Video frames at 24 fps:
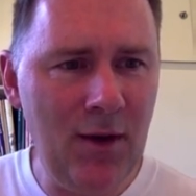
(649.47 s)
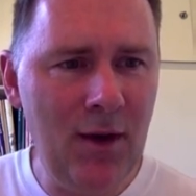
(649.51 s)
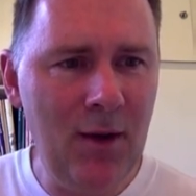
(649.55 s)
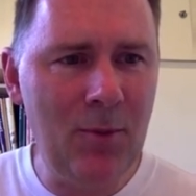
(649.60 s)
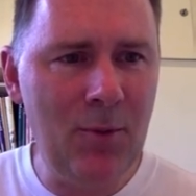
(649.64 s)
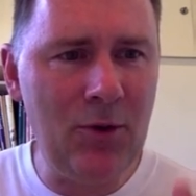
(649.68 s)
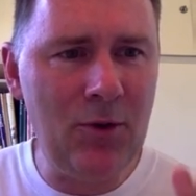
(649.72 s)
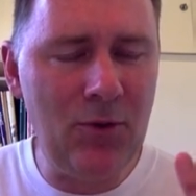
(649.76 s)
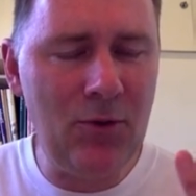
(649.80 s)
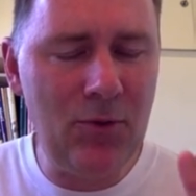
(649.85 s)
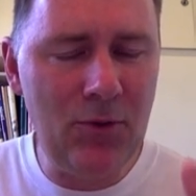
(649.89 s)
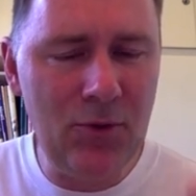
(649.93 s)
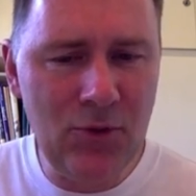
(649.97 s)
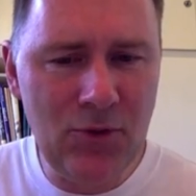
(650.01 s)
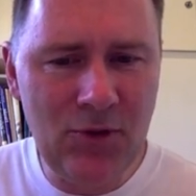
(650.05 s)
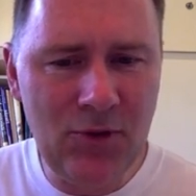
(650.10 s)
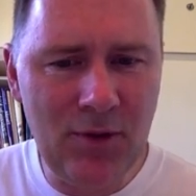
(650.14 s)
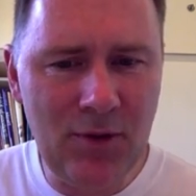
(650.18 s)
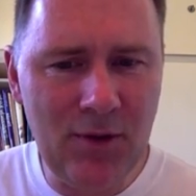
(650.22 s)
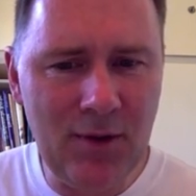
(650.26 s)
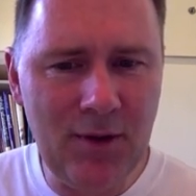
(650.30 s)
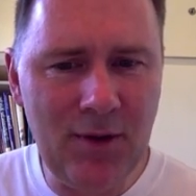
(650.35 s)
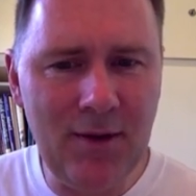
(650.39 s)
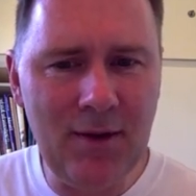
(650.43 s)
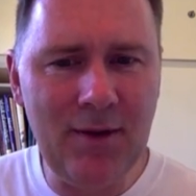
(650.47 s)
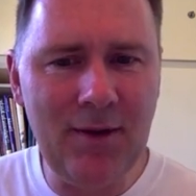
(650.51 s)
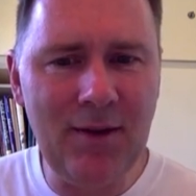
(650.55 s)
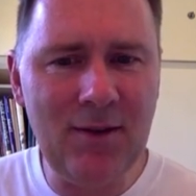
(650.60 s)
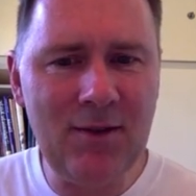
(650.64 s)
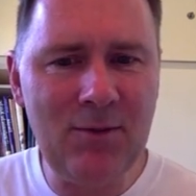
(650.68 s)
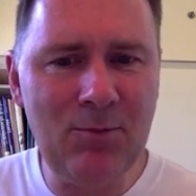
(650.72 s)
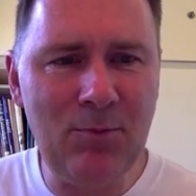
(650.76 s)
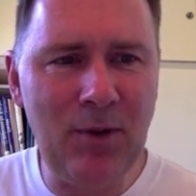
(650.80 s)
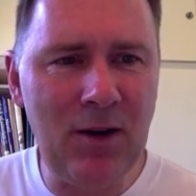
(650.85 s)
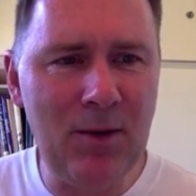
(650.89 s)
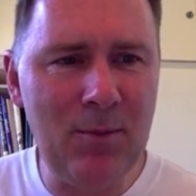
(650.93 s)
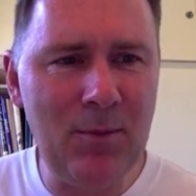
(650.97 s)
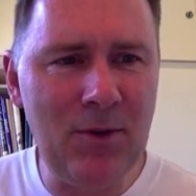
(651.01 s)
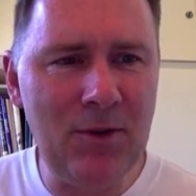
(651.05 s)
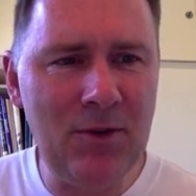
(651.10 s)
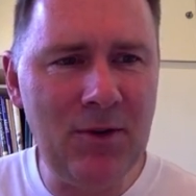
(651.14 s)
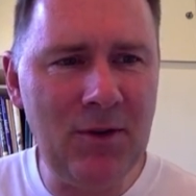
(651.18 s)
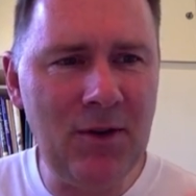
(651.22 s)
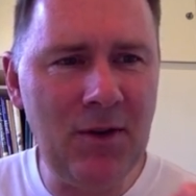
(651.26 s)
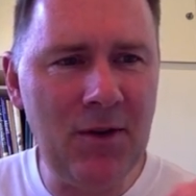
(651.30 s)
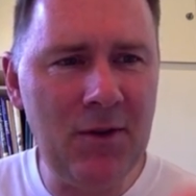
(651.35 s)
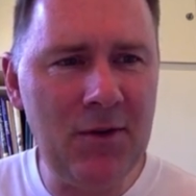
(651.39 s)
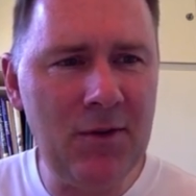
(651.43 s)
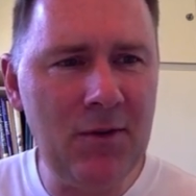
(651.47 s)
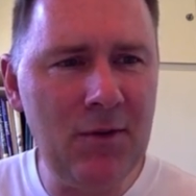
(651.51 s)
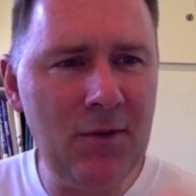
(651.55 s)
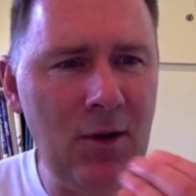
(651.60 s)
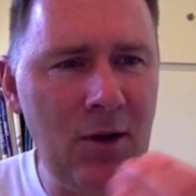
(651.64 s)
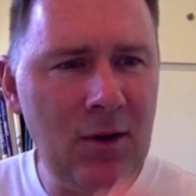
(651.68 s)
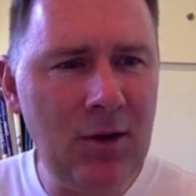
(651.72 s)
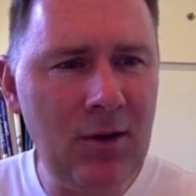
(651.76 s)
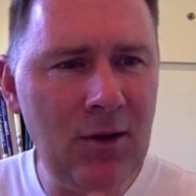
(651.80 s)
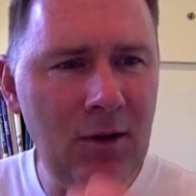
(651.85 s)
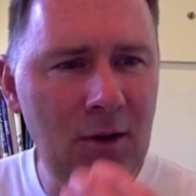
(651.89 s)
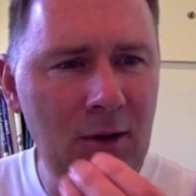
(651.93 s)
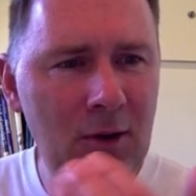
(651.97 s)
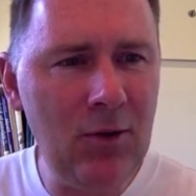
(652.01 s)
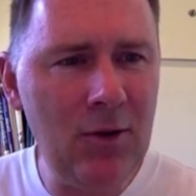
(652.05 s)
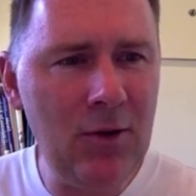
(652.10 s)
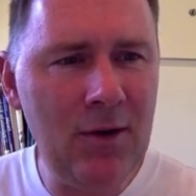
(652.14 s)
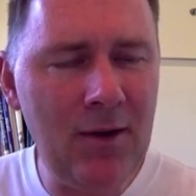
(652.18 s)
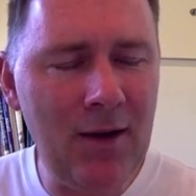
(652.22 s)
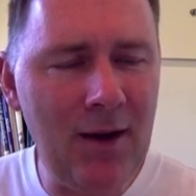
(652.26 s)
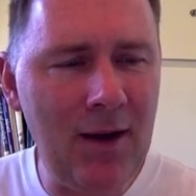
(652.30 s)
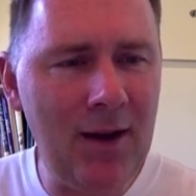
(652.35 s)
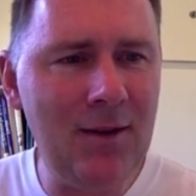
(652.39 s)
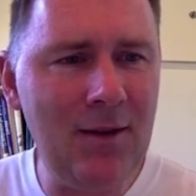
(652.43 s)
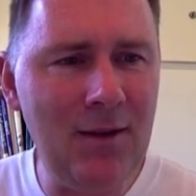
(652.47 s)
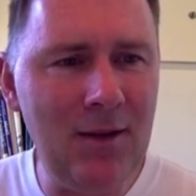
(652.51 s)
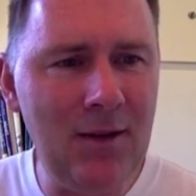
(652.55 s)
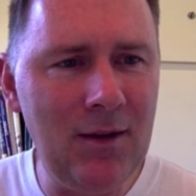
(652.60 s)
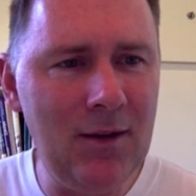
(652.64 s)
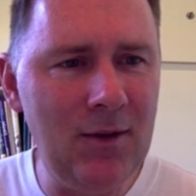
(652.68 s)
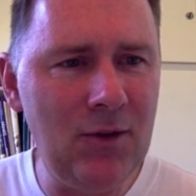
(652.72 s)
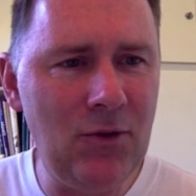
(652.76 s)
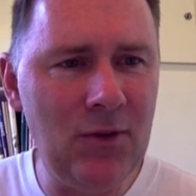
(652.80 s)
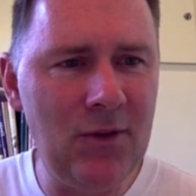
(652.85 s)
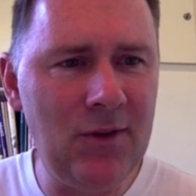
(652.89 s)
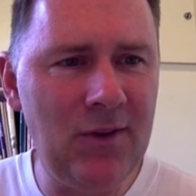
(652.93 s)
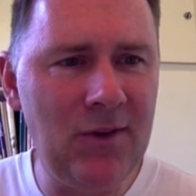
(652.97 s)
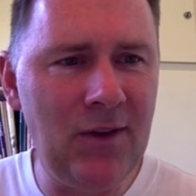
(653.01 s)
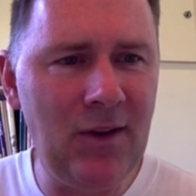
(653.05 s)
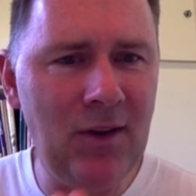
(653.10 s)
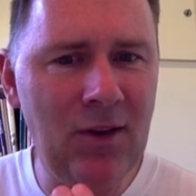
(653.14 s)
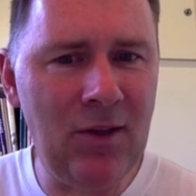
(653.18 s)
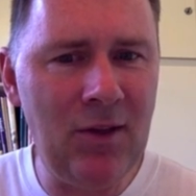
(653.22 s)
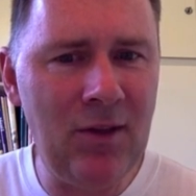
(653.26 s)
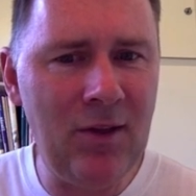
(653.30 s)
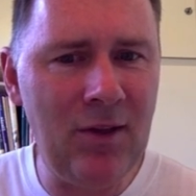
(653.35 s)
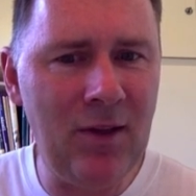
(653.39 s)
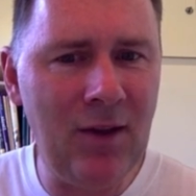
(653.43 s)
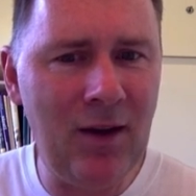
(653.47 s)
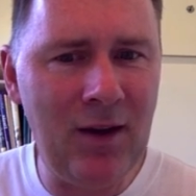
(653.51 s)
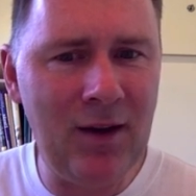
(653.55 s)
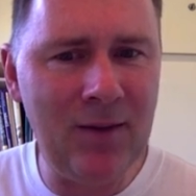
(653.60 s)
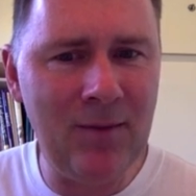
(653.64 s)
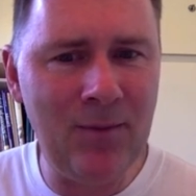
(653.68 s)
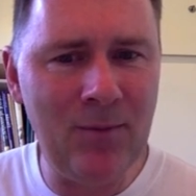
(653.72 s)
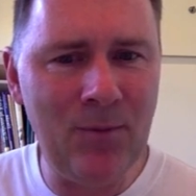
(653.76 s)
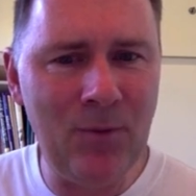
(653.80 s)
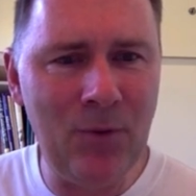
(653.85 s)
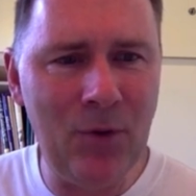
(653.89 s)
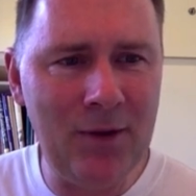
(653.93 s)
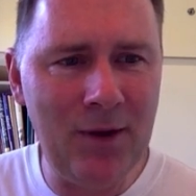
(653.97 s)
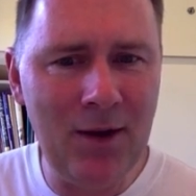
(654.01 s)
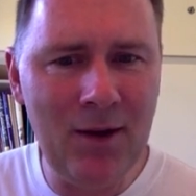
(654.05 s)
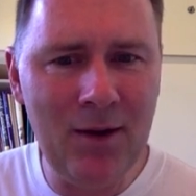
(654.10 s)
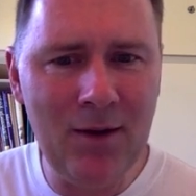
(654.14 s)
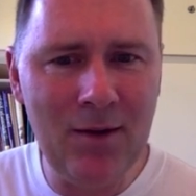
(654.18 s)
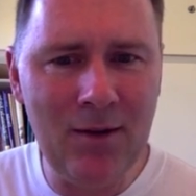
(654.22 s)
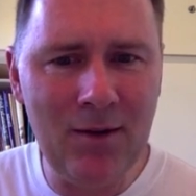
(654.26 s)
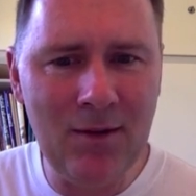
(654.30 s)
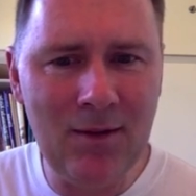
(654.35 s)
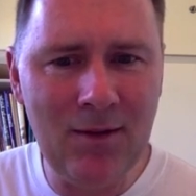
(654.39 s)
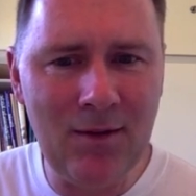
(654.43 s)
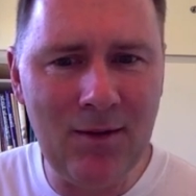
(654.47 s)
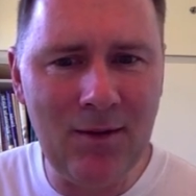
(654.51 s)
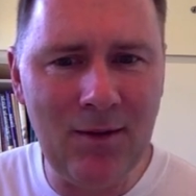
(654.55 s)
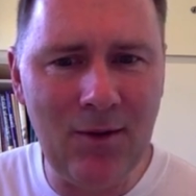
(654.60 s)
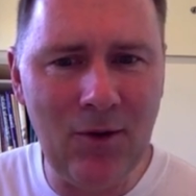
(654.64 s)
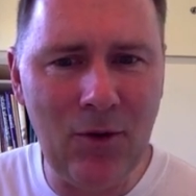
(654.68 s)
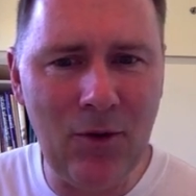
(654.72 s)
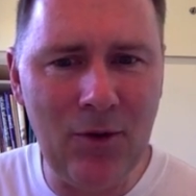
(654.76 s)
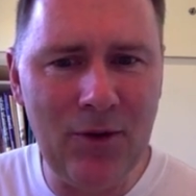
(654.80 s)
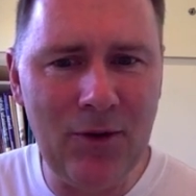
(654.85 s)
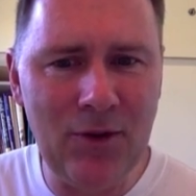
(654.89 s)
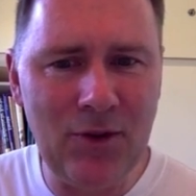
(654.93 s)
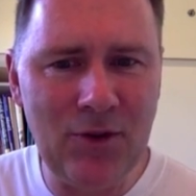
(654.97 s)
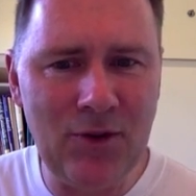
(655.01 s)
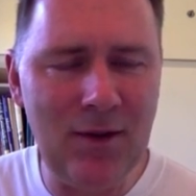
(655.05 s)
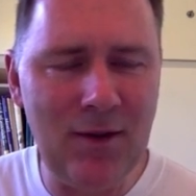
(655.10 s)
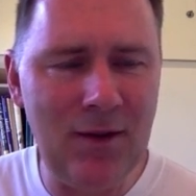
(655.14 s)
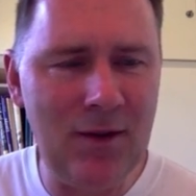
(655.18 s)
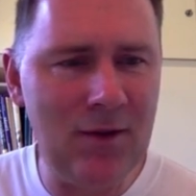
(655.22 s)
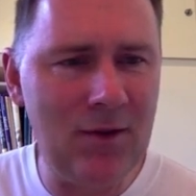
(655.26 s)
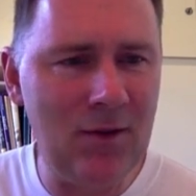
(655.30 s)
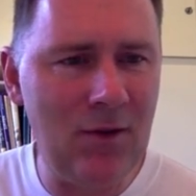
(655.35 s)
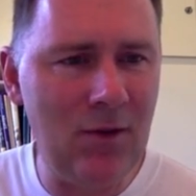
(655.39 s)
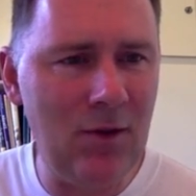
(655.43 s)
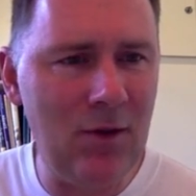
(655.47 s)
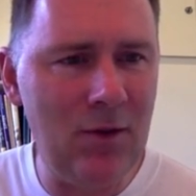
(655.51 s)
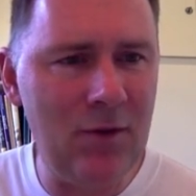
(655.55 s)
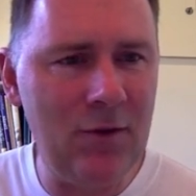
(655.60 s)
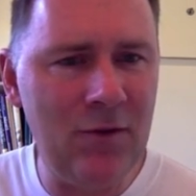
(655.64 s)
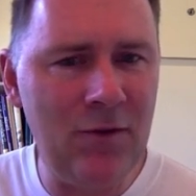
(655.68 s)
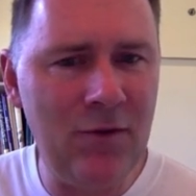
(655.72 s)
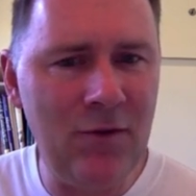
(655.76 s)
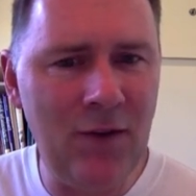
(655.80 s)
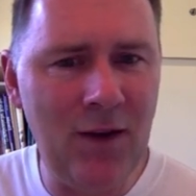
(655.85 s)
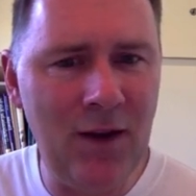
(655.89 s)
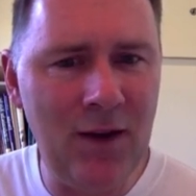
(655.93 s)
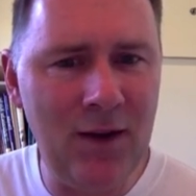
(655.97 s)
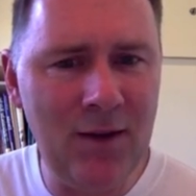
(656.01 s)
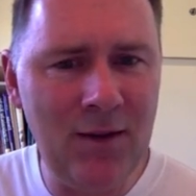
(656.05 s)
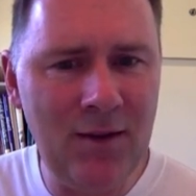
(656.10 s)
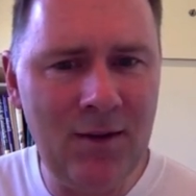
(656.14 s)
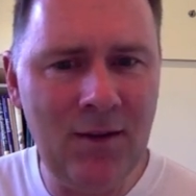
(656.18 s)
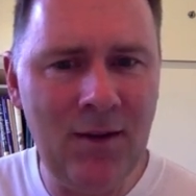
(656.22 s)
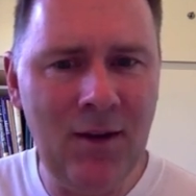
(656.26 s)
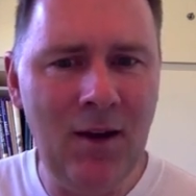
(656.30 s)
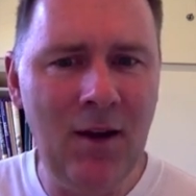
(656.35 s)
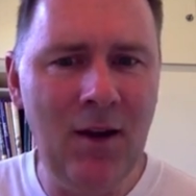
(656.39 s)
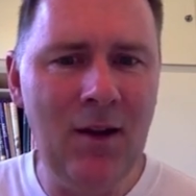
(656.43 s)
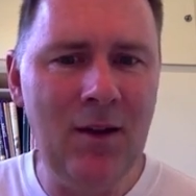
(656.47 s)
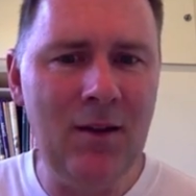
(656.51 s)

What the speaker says: But crucially, the experimenter does not look at the interesting thing. Okay, this is the condition that is called face.